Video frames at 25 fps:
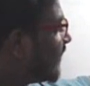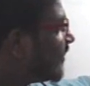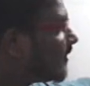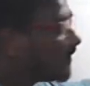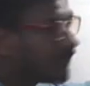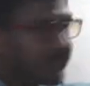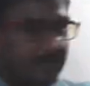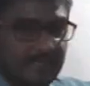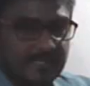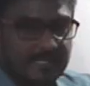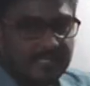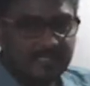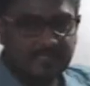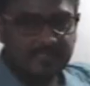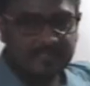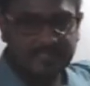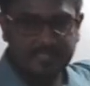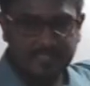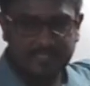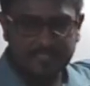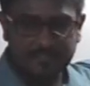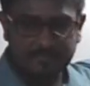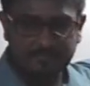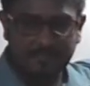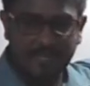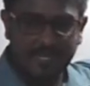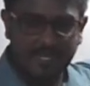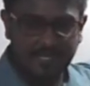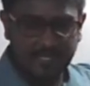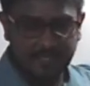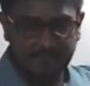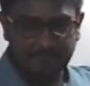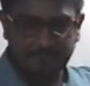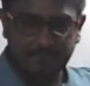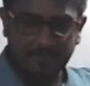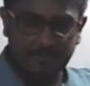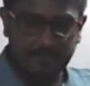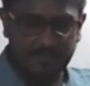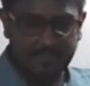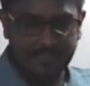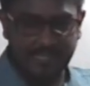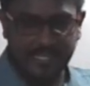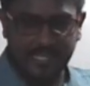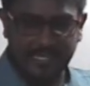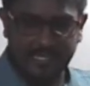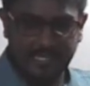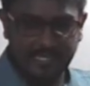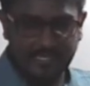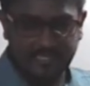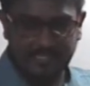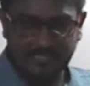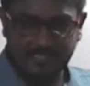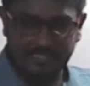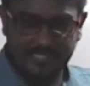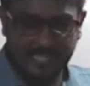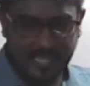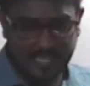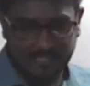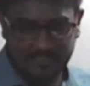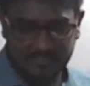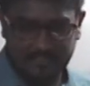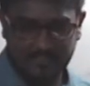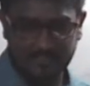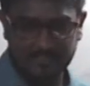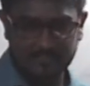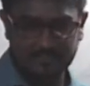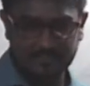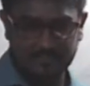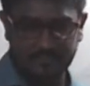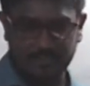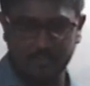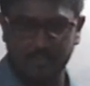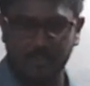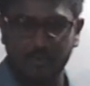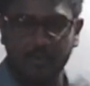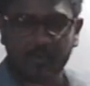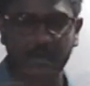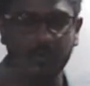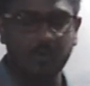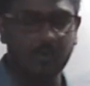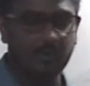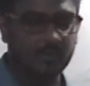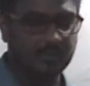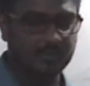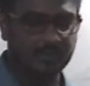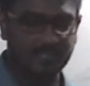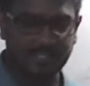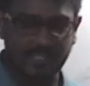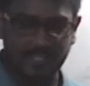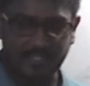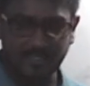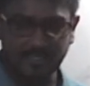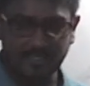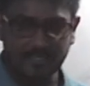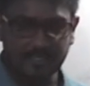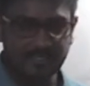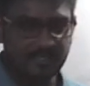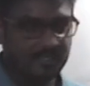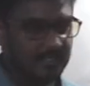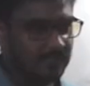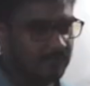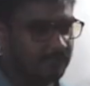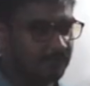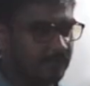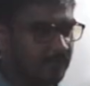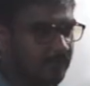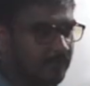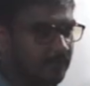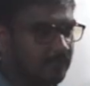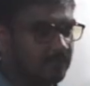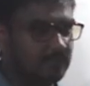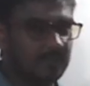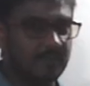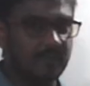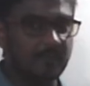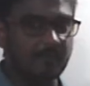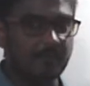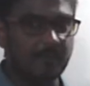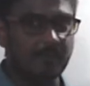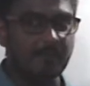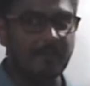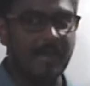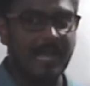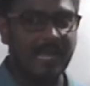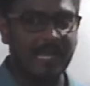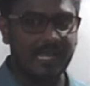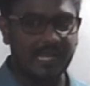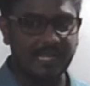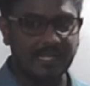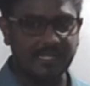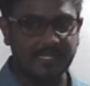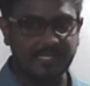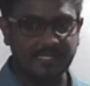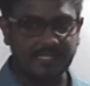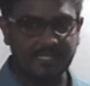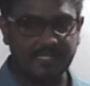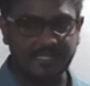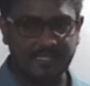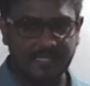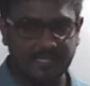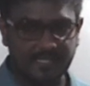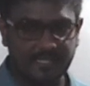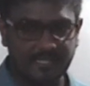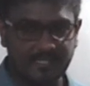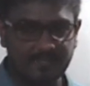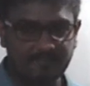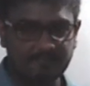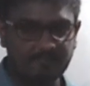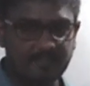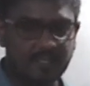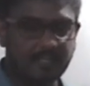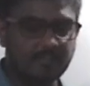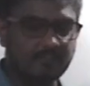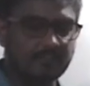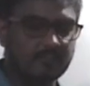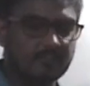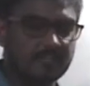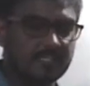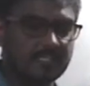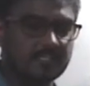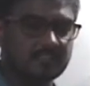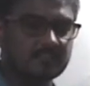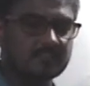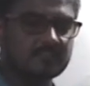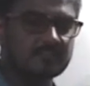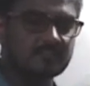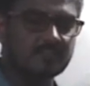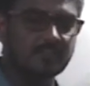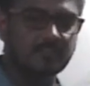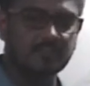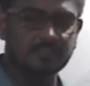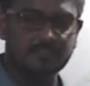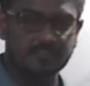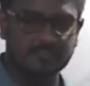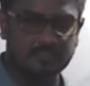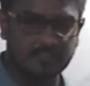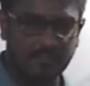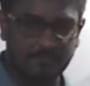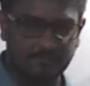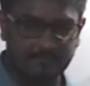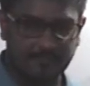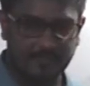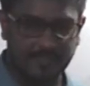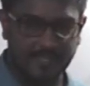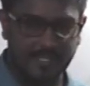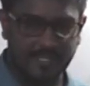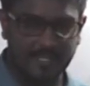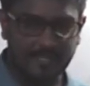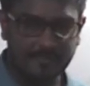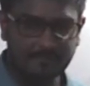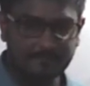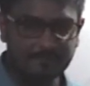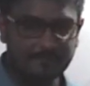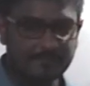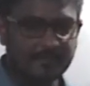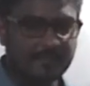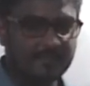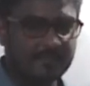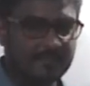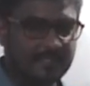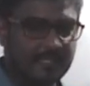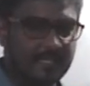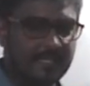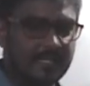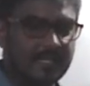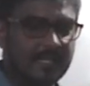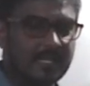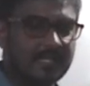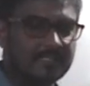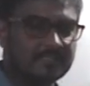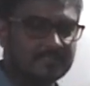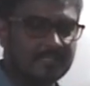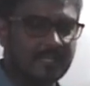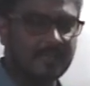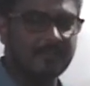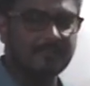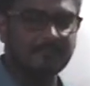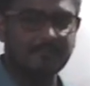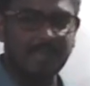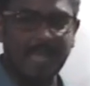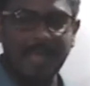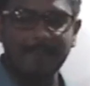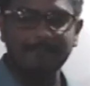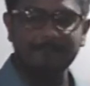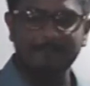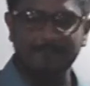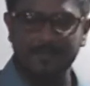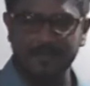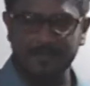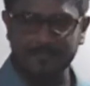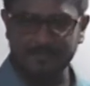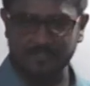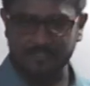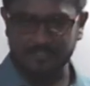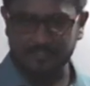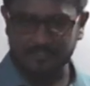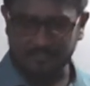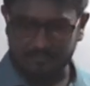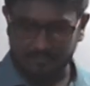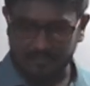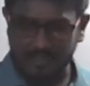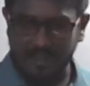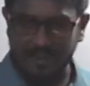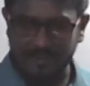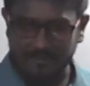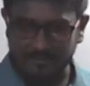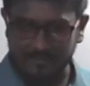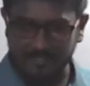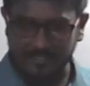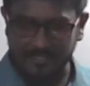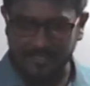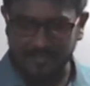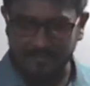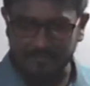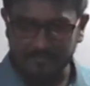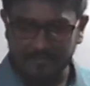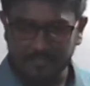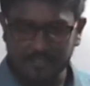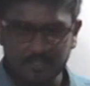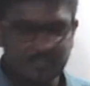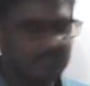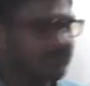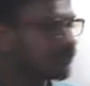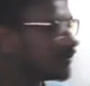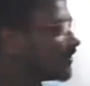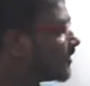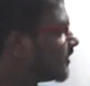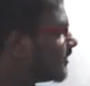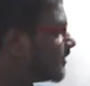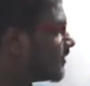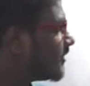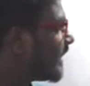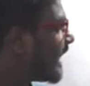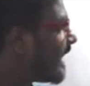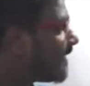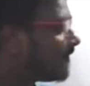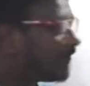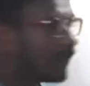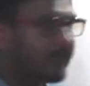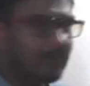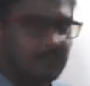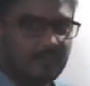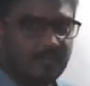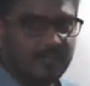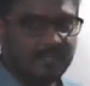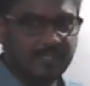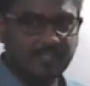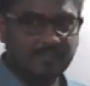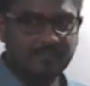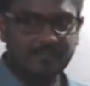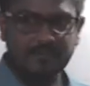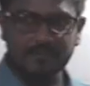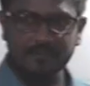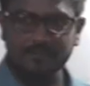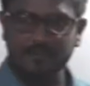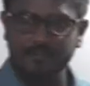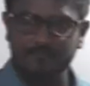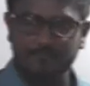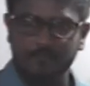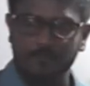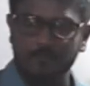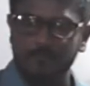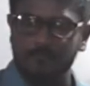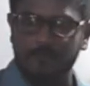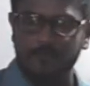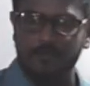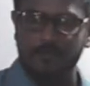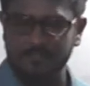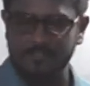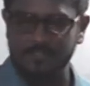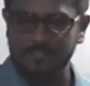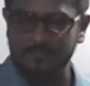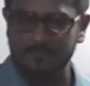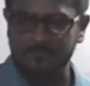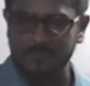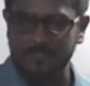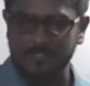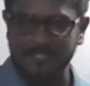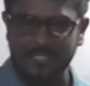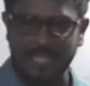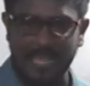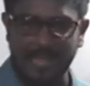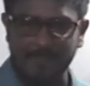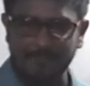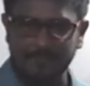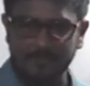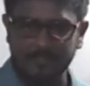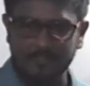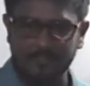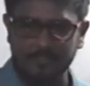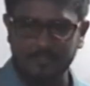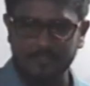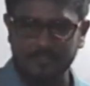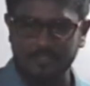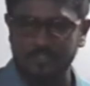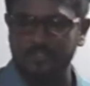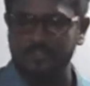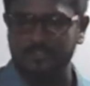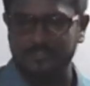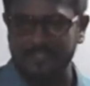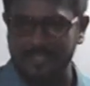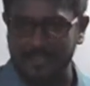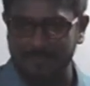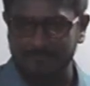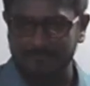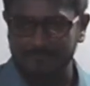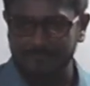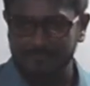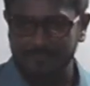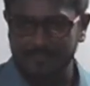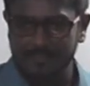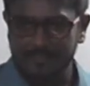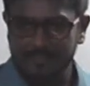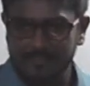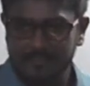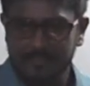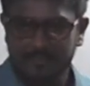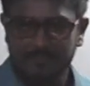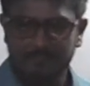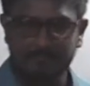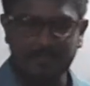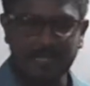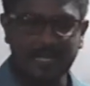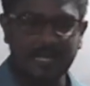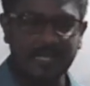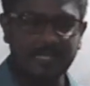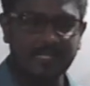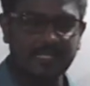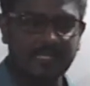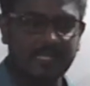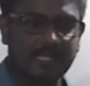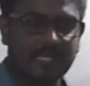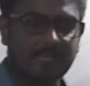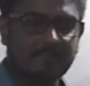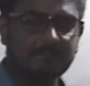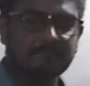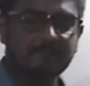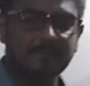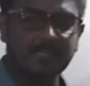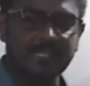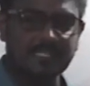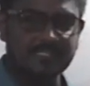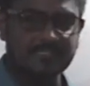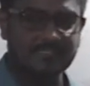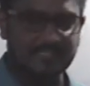they don't need this. By default they are getting the access to whole thing. If you are using a mobile IDE, when you install the software, there are some app permissions you have to give. So you have already given the full permission for the app to use them. But in